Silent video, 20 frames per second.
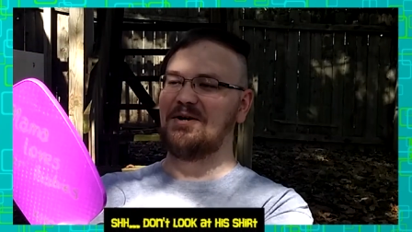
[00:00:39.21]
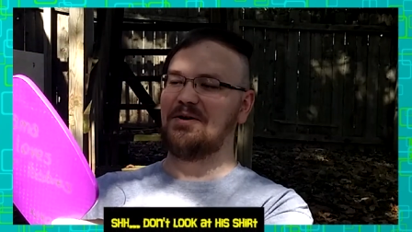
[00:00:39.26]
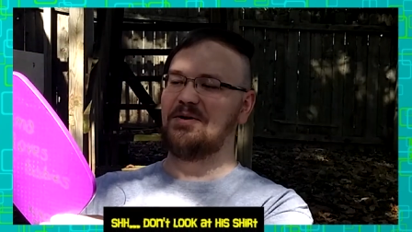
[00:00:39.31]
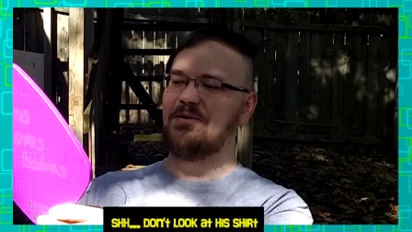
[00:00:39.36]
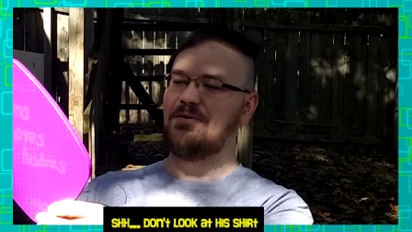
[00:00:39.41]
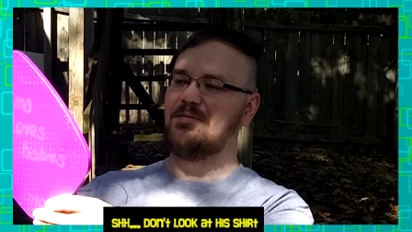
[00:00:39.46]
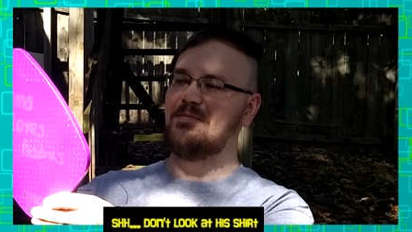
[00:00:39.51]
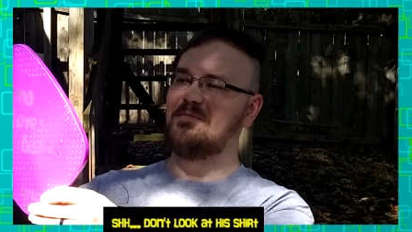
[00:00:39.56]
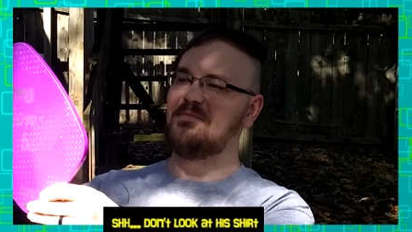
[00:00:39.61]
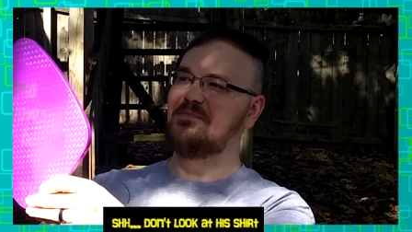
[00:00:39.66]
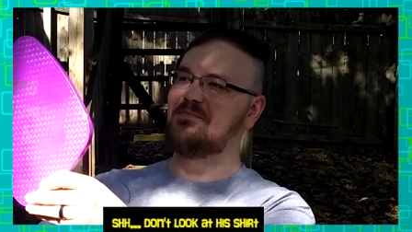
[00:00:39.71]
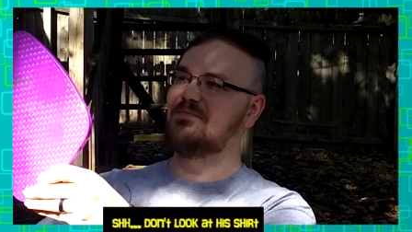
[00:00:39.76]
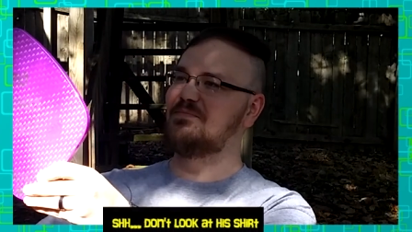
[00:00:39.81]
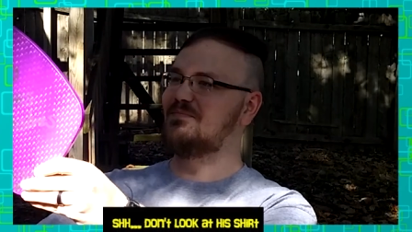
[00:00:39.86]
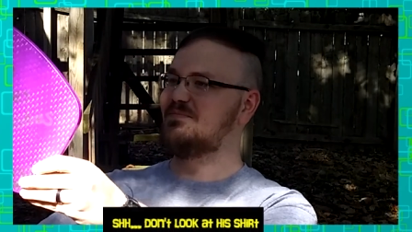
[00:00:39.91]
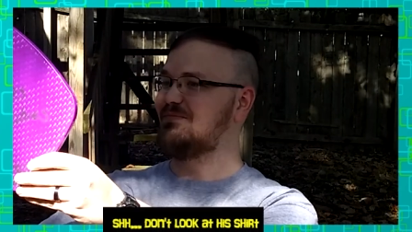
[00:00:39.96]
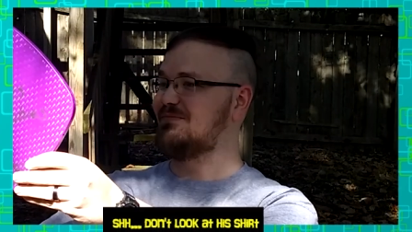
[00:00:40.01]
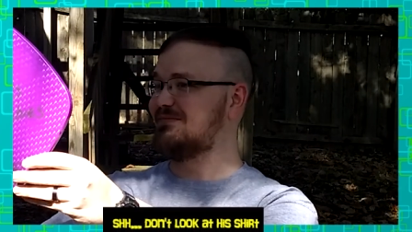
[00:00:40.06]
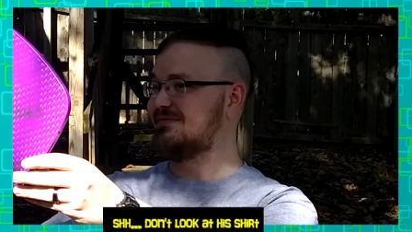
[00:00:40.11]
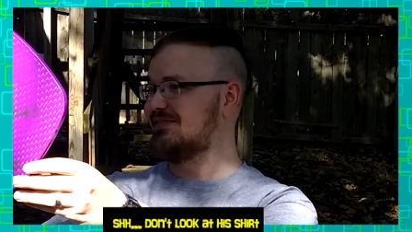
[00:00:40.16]
But from the
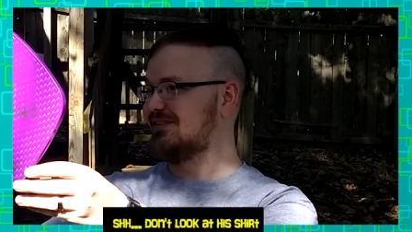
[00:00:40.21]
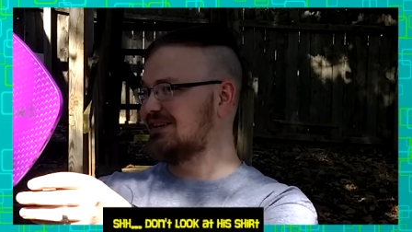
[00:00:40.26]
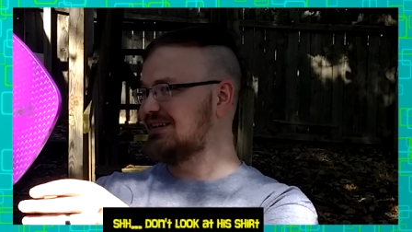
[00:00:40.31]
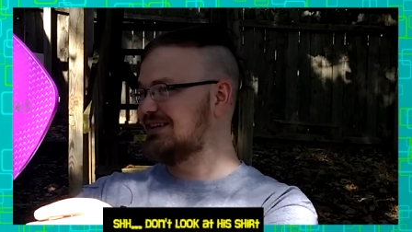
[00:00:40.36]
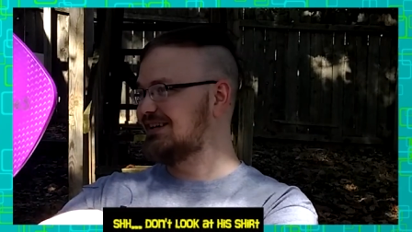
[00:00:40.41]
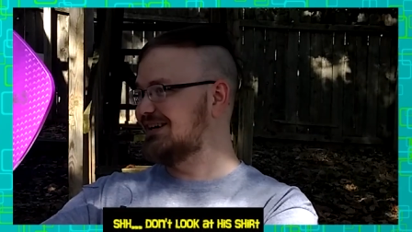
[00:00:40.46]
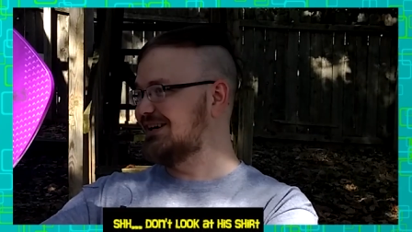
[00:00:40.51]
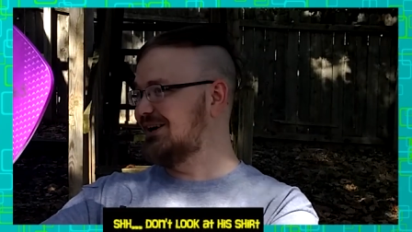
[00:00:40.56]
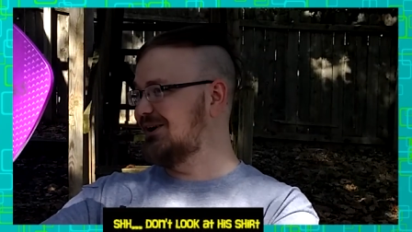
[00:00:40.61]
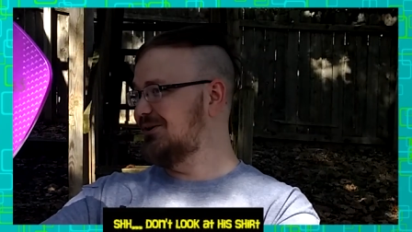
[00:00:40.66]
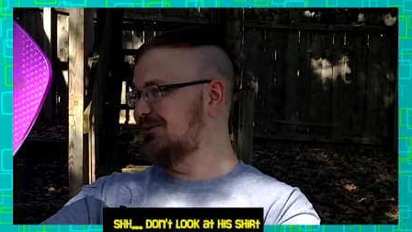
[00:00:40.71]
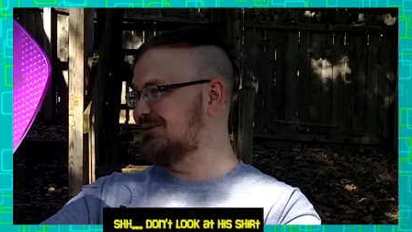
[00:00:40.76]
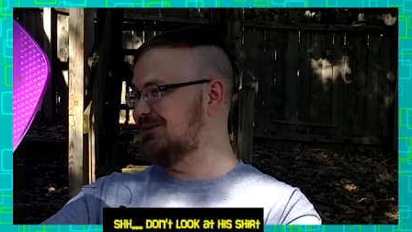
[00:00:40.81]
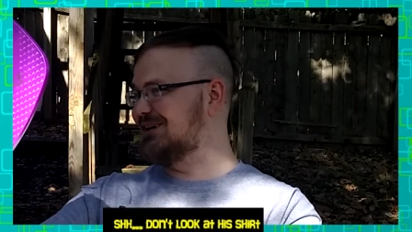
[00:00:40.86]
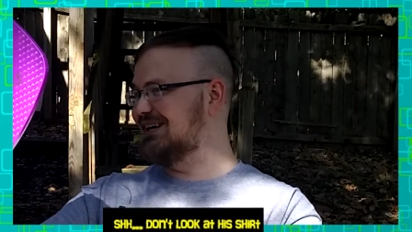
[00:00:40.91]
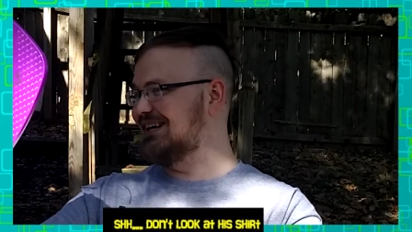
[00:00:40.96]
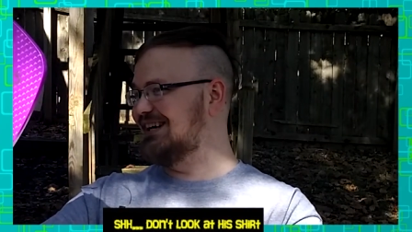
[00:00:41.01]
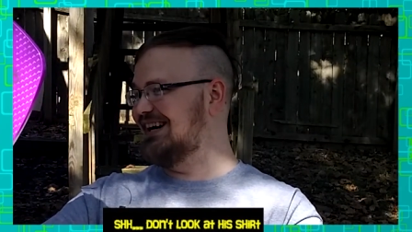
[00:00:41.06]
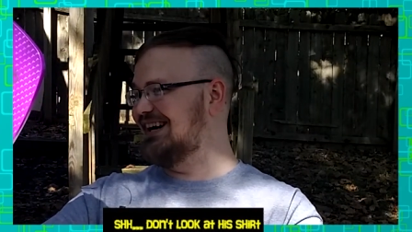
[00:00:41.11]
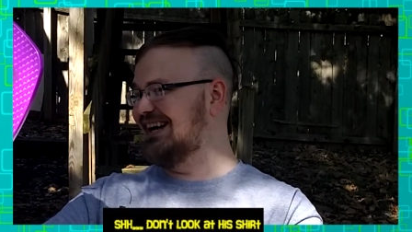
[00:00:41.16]
back is even.
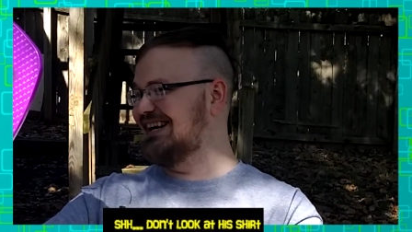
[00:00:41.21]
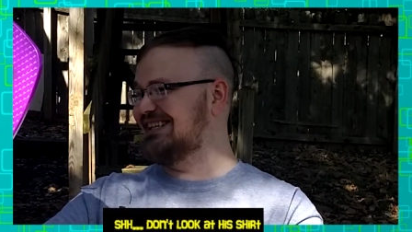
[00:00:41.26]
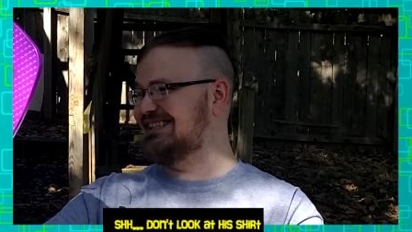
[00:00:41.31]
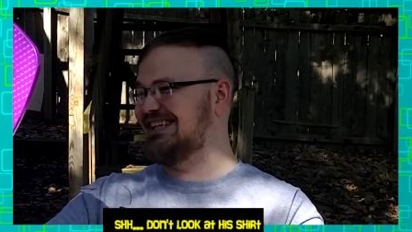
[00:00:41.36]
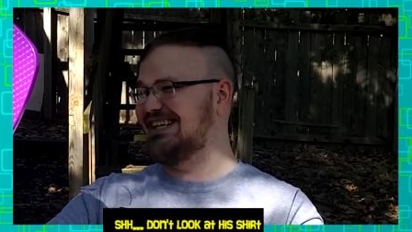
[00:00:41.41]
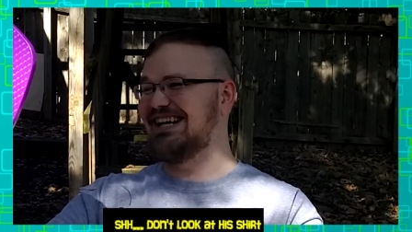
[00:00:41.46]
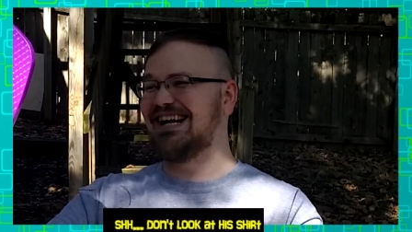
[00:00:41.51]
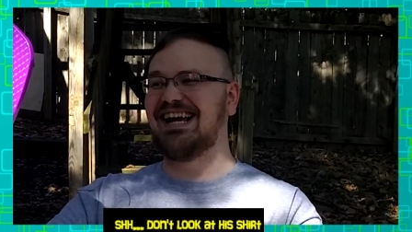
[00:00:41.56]
Oh gosh.